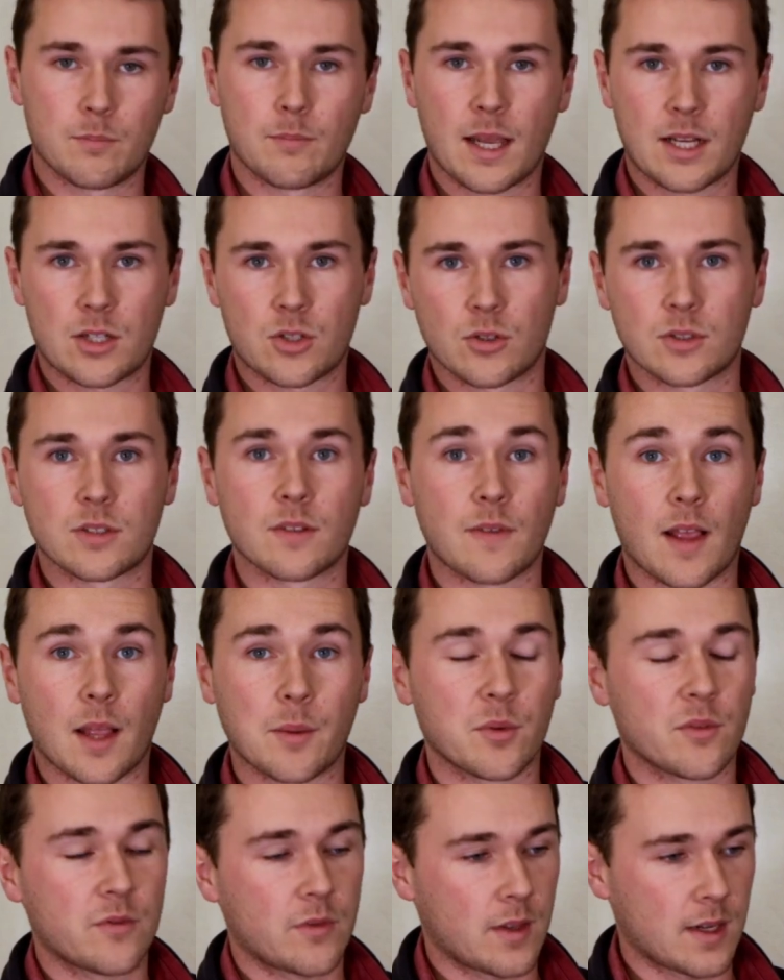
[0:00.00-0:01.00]
make sure it's
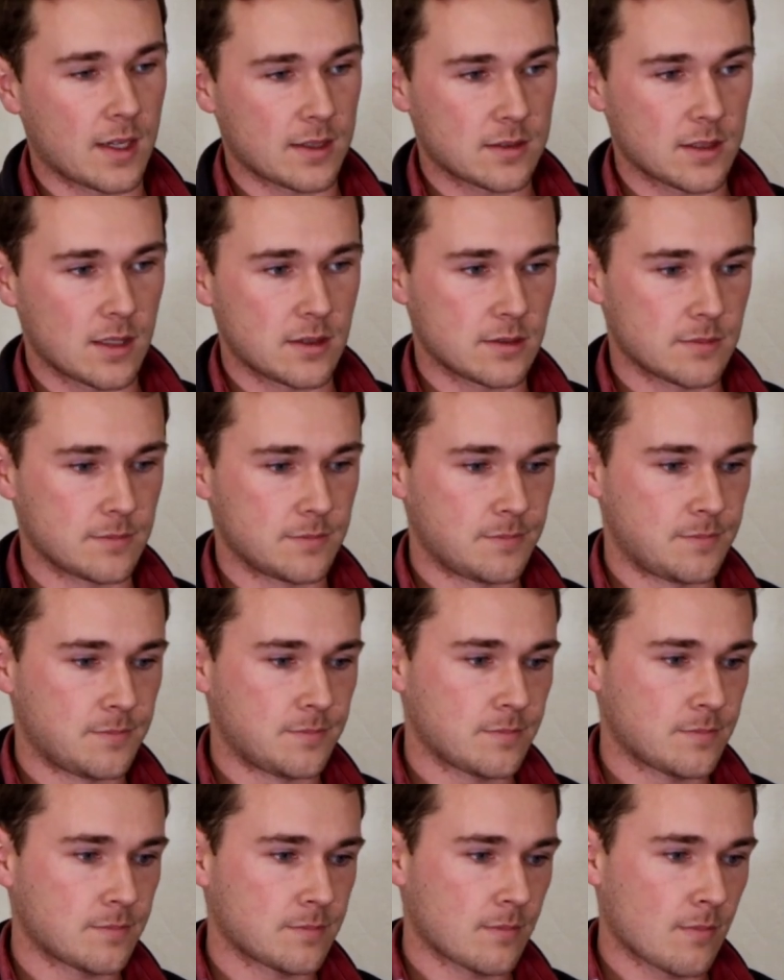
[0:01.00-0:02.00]
available for the next season.
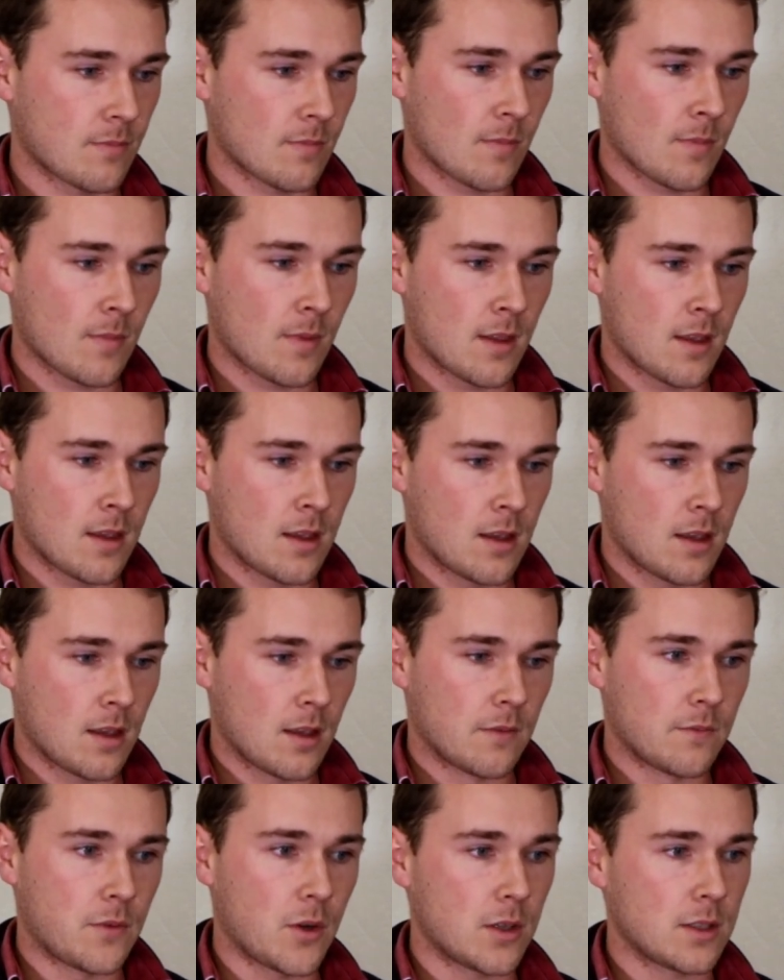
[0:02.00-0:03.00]

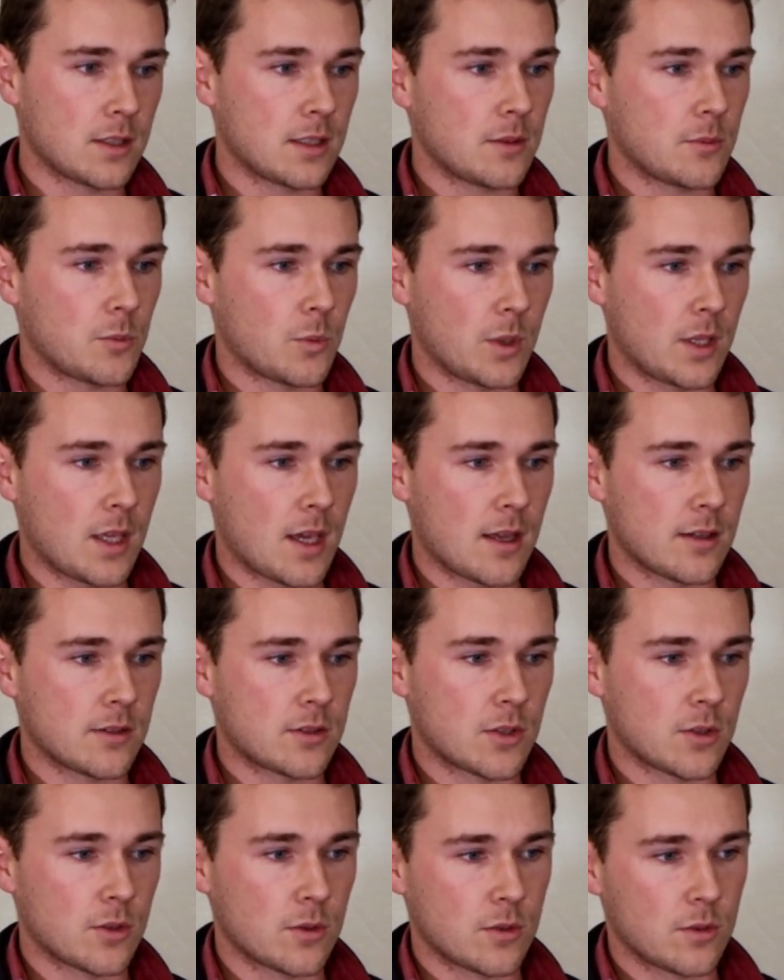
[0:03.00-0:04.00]
Finally, we're going
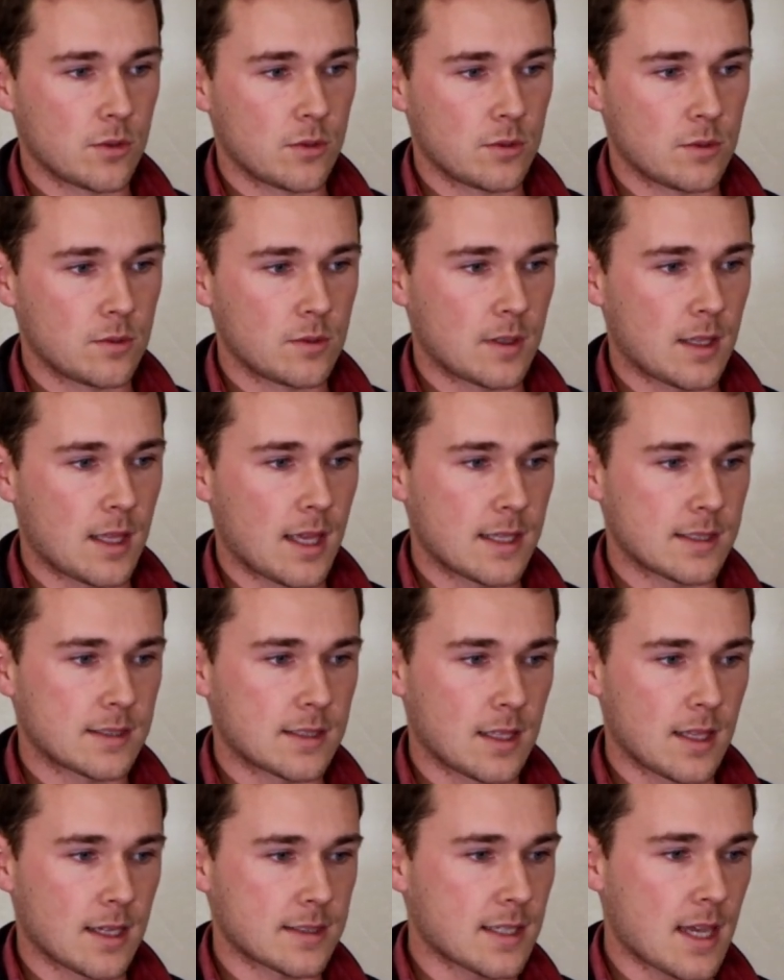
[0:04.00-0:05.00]
to
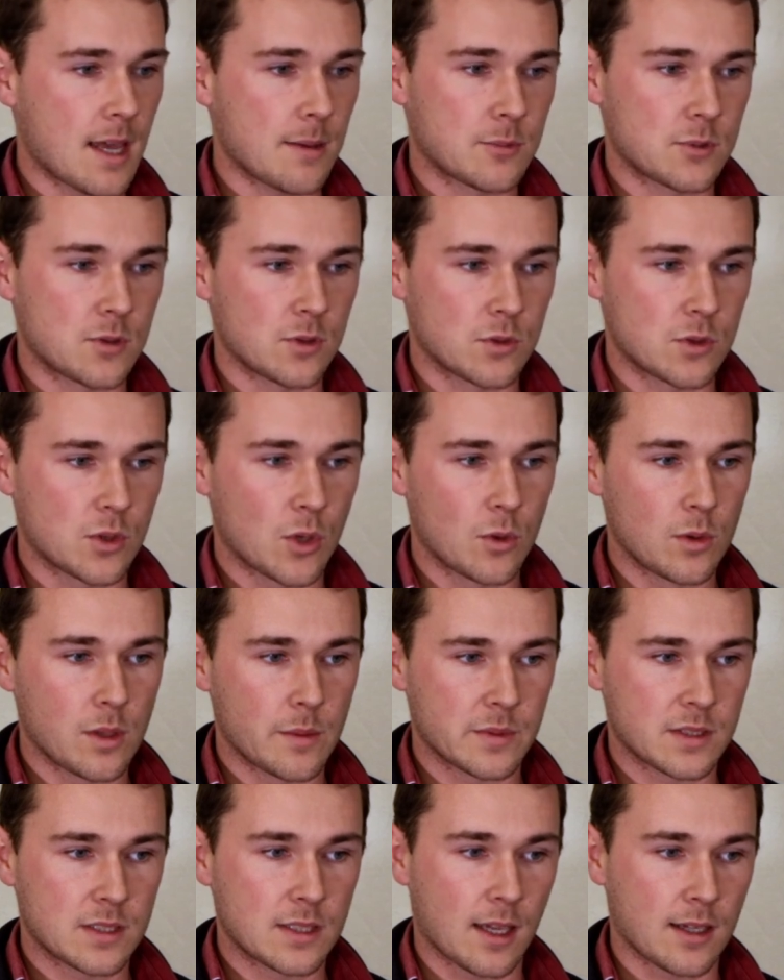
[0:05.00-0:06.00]
select up to 2
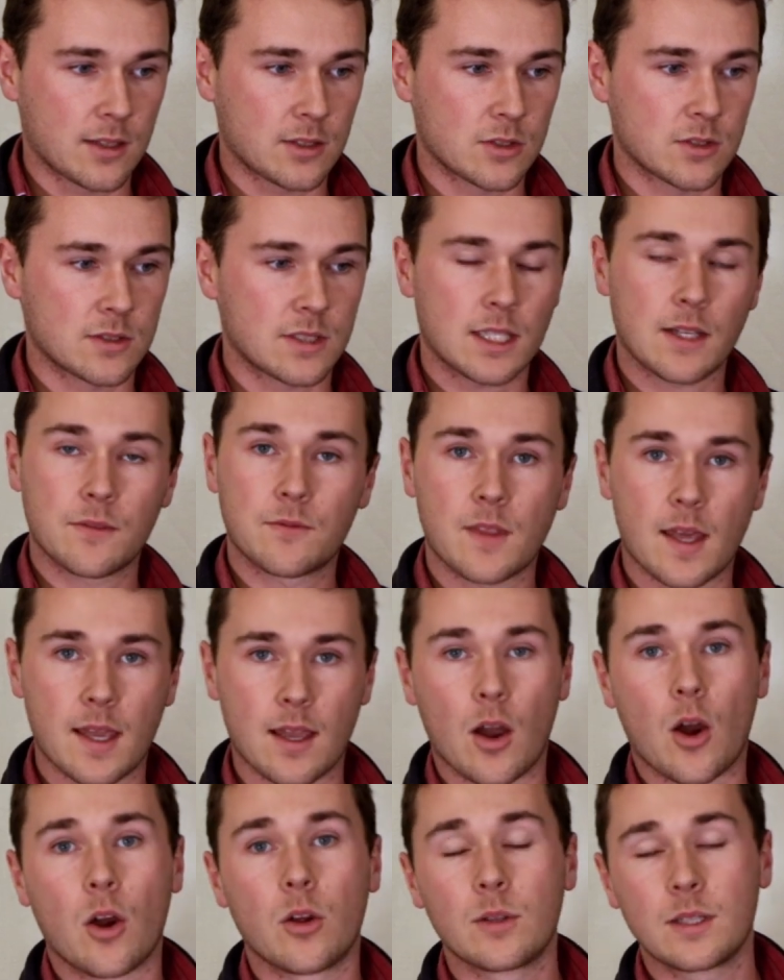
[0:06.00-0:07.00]
limitations if they
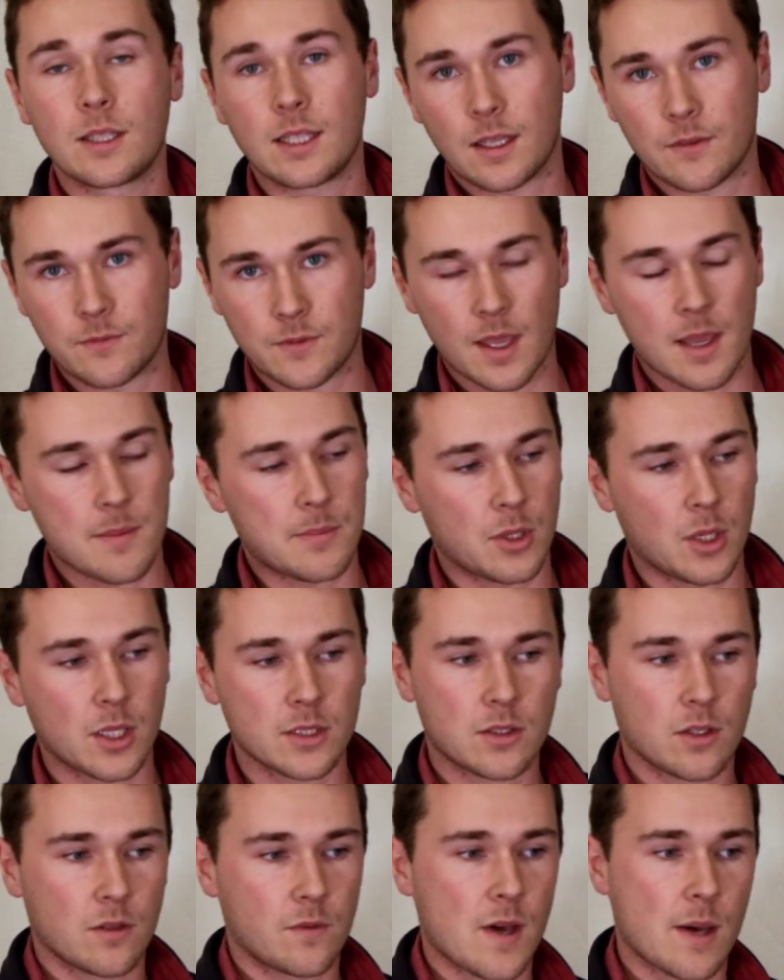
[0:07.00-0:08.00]
apply
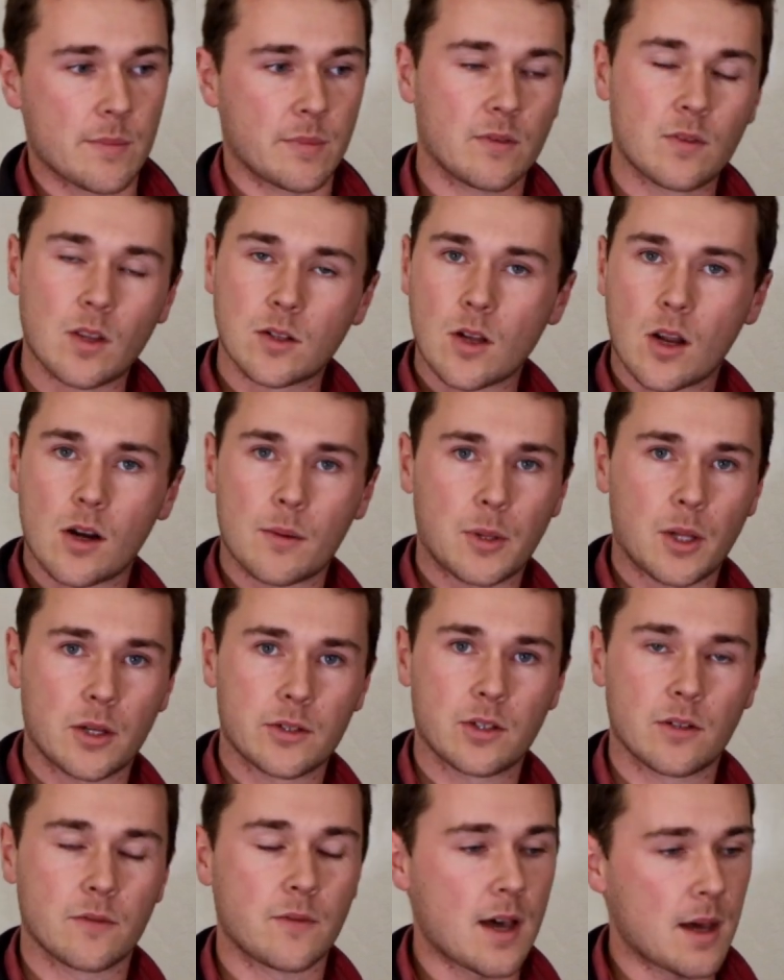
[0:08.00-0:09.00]
to your farm. If they don't apply
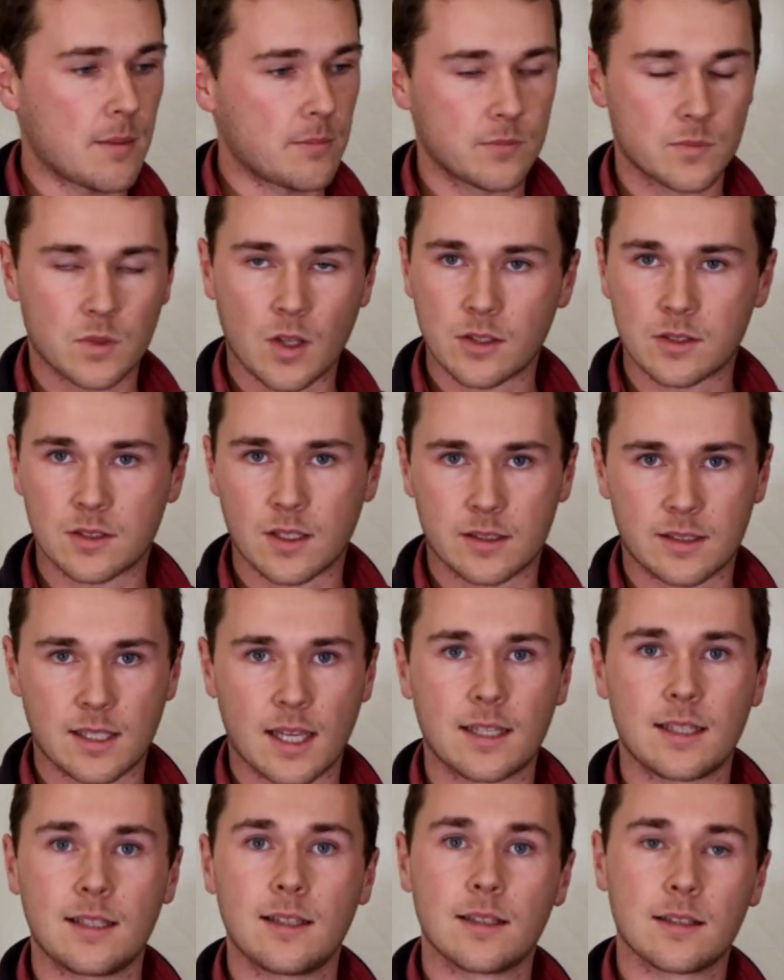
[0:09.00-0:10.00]
to your farm, don't select
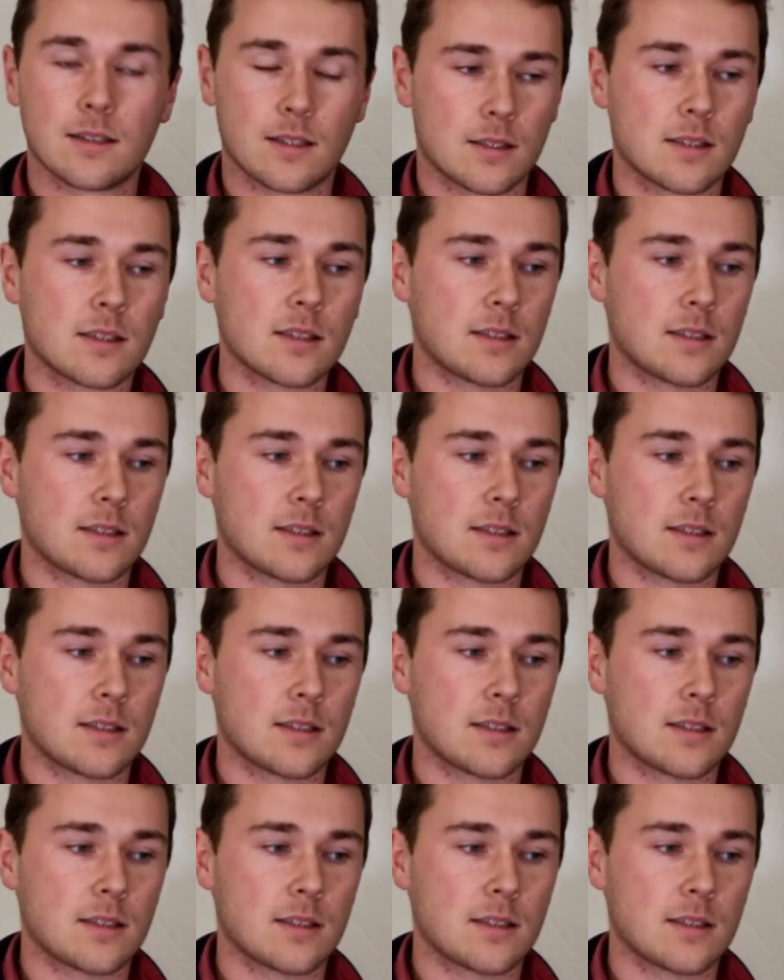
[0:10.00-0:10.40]
any. This